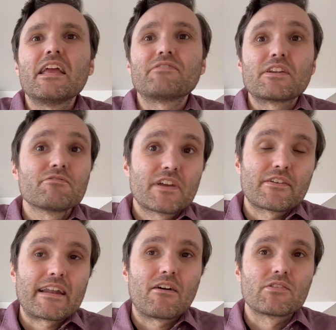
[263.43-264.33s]
If they don't
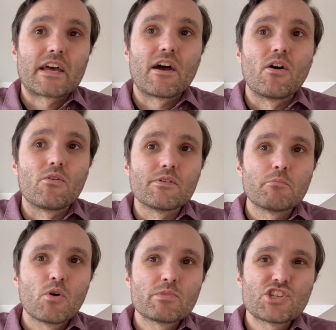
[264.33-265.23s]
figure it out on their own,
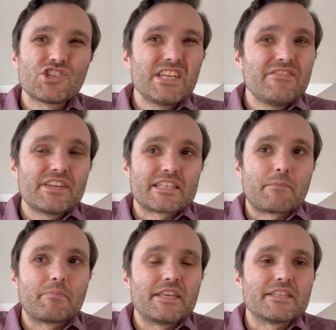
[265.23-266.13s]
more mischievous
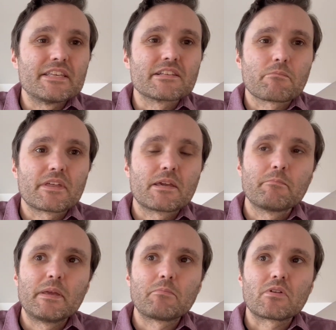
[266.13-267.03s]
NPCs, I'm
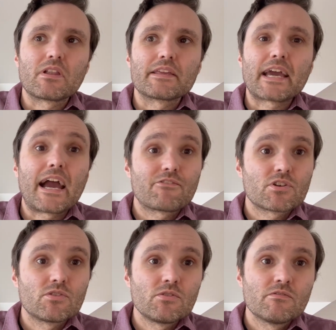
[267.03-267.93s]
thinking people like
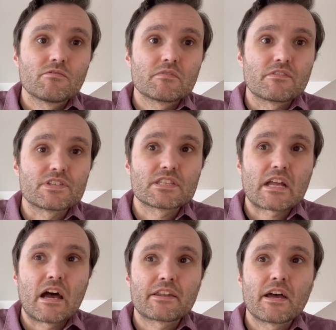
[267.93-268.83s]
Aragorn, the
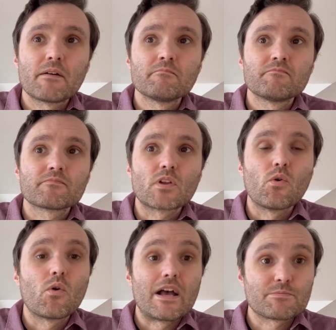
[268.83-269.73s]
Vistani,
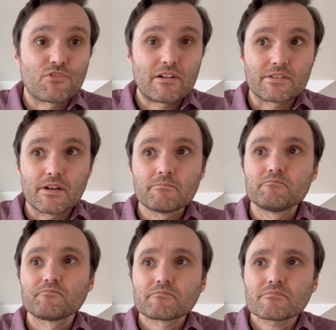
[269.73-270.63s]
or Esmeralda,
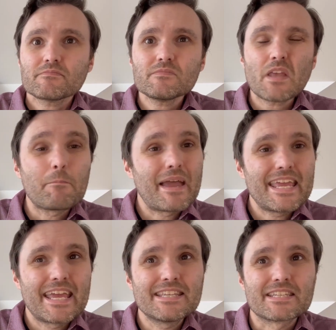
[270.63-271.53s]

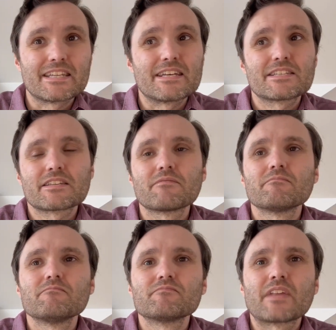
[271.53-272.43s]
may hint at it.
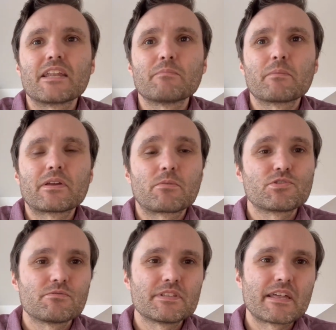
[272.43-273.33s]
And it might be an
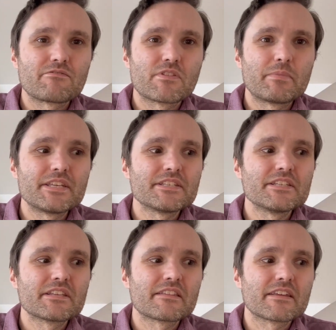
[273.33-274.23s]
opportunity then for the
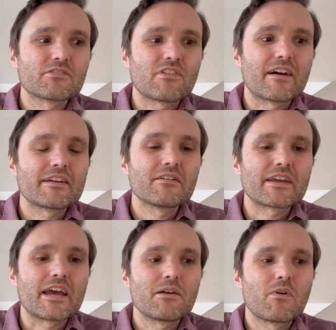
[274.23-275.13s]
PCs to think, right,
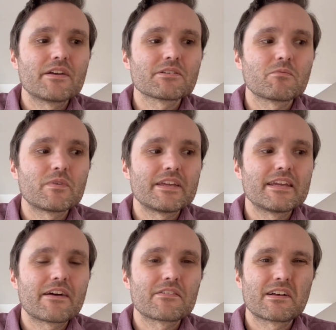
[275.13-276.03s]
okay, why don't
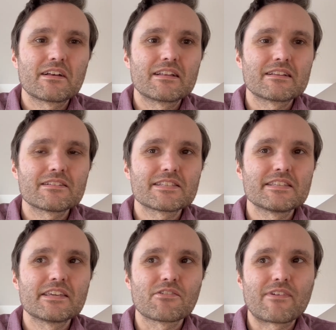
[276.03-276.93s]
we have a little
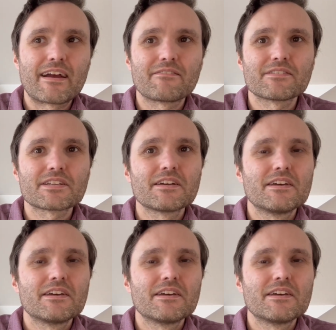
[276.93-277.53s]
sneak around